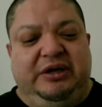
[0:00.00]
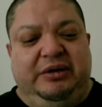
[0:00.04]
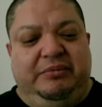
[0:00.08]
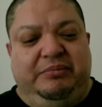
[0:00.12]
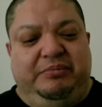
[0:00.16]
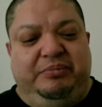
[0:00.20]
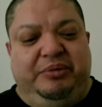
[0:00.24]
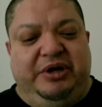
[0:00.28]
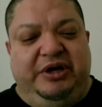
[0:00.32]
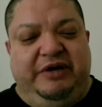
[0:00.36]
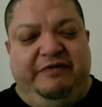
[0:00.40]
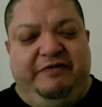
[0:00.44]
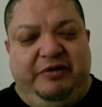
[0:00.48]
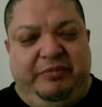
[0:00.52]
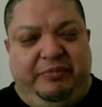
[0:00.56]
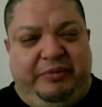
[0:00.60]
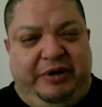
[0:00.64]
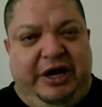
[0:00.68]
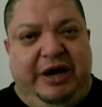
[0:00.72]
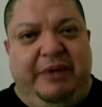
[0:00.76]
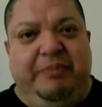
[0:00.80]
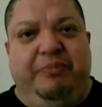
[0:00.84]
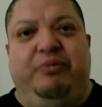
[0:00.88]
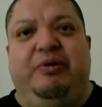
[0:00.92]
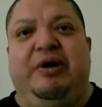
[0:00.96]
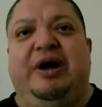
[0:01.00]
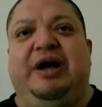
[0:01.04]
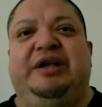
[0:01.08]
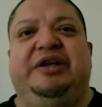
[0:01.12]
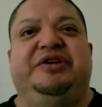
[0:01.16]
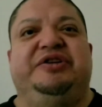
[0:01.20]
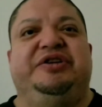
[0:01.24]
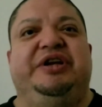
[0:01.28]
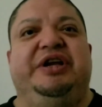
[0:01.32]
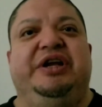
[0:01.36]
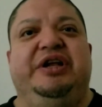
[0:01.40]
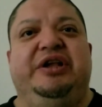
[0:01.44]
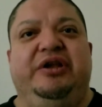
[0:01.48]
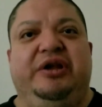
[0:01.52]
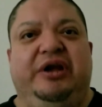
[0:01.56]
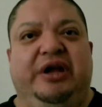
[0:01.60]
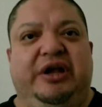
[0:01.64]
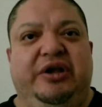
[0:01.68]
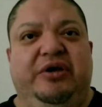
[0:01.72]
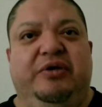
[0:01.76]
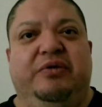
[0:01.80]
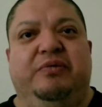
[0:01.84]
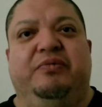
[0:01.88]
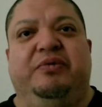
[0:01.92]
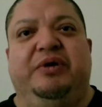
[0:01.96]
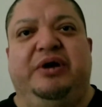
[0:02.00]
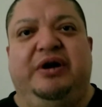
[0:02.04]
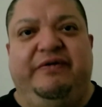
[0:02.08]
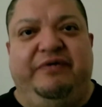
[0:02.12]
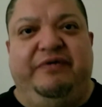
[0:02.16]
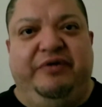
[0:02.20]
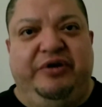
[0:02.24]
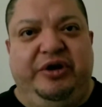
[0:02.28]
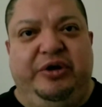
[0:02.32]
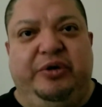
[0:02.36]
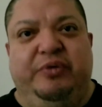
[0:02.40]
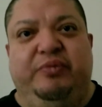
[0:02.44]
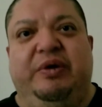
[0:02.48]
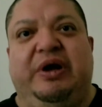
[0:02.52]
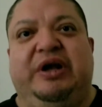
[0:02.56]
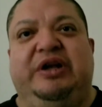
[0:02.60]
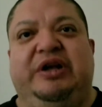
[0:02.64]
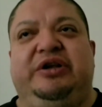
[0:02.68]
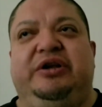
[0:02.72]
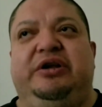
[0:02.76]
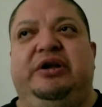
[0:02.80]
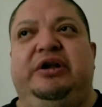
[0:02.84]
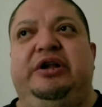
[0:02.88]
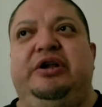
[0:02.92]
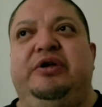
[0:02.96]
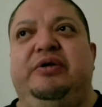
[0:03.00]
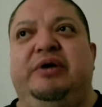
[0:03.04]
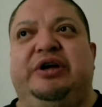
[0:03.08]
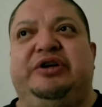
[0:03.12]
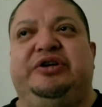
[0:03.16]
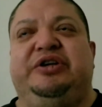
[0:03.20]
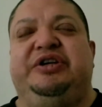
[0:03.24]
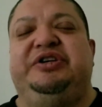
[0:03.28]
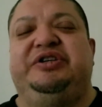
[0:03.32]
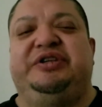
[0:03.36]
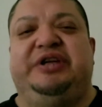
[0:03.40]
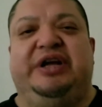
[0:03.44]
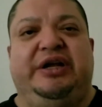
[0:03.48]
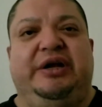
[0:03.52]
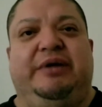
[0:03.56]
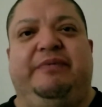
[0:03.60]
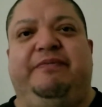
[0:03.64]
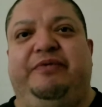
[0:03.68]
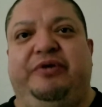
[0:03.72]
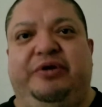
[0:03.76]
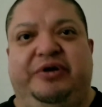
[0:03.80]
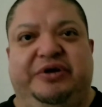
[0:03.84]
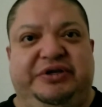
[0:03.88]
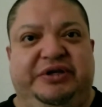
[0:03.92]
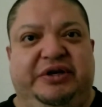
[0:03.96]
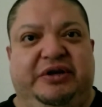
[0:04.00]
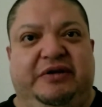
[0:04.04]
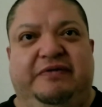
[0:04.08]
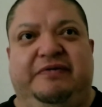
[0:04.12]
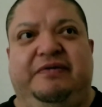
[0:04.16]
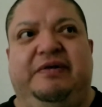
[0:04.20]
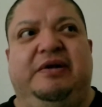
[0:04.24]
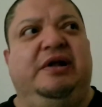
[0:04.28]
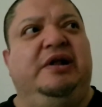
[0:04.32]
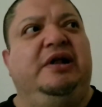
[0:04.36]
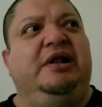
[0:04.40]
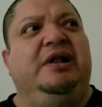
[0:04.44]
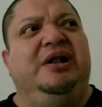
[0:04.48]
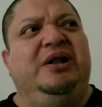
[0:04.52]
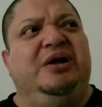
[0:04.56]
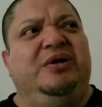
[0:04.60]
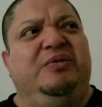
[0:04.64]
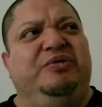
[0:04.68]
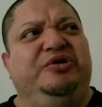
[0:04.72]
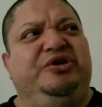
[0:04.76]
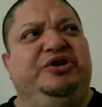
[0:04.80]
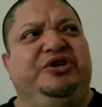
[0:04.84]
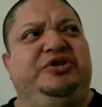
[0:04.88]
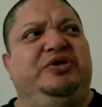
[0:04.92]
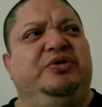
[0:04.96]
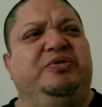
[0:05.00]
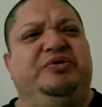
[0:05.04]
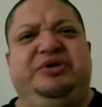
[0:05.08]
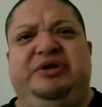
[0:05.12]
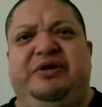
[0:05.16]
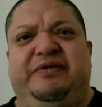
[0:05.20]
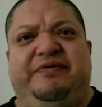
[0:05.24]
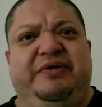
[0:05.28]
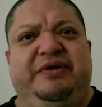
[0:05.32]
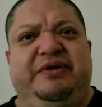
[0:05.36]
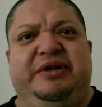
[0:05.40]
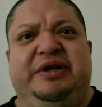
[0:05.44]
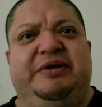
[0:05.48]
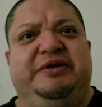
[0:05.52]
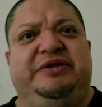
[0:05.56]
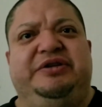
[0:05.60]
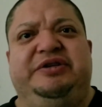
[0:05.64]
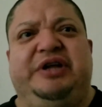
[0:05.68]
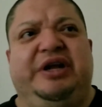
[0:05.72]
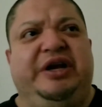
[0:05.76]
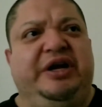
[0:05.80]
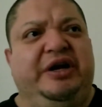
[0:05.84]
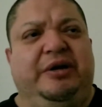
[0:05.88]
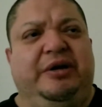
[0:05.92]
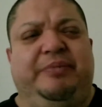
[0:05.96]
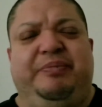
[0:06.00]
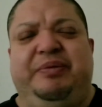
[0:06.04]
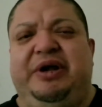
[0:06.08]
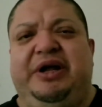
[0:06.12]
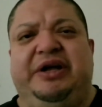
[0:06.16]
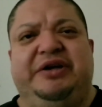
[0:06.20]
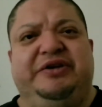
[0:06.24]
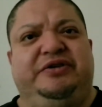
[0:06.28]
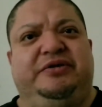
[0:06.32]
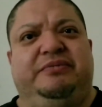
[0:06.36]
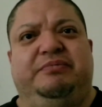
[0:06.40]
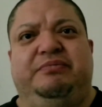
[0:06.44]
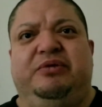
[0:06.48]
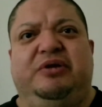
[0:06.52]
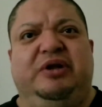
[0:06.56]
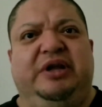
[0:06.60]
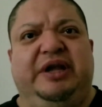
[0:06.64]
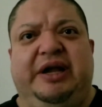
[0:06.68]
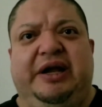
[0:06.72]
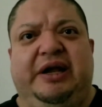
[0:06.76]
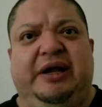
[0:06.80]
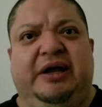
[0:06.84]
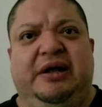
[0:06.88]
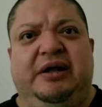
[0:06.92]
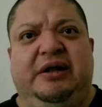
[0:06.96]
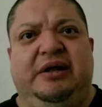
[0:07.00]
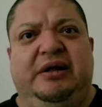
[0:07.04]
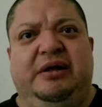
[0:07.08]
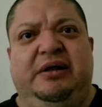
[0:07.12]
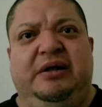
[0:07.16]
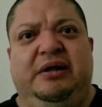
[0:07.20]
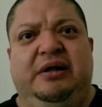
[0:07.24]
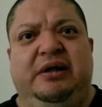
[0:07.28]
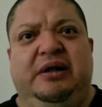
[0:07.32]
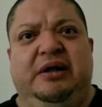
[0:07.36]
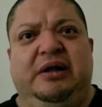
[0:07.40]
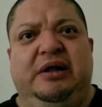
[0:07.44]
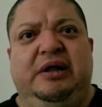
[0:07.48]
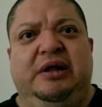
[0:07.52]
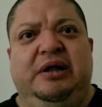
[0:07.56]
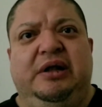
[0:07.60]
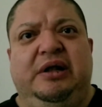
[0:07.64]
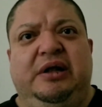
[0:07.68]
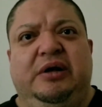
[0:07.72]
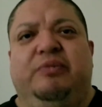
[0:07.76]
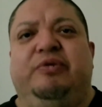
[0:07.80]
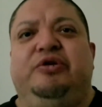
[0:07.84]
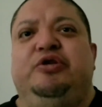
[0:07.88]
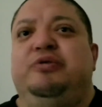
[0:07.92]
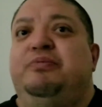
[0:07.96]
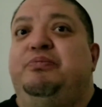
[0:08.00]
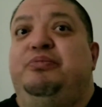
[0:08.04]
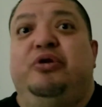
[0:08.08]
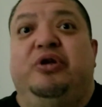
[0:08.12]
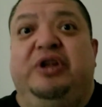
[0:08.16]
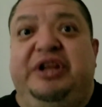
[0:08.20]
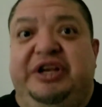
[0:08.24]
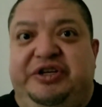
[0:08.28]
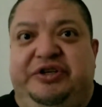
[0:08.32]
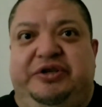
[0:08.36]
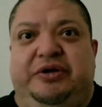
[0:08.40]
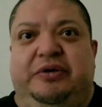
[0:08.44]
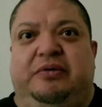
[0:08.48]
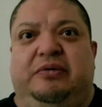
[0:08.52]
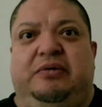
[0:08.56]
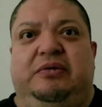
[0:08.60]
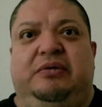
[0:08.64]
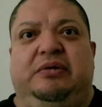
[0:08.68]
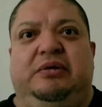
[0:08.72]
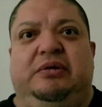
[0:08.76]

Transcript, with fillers: But if you keep practicing in your whatever you you actually stand up for yourself, which is no different than standing up against a bully. What do bullies do?